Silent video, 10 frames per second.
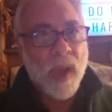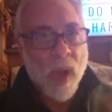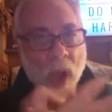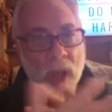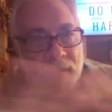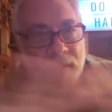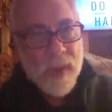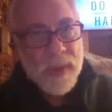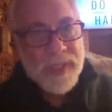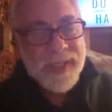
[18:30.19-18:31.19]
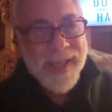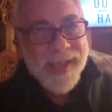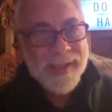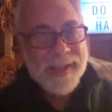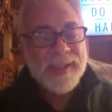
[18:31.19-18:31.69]
All of those
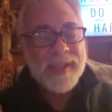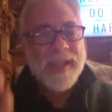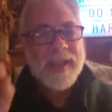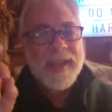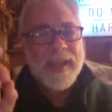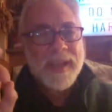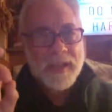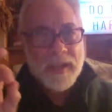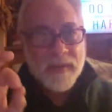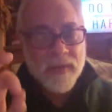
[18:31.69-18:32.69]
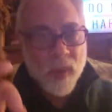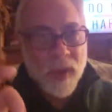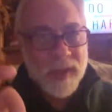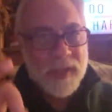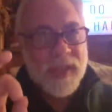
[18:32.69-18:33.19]
things. Divorce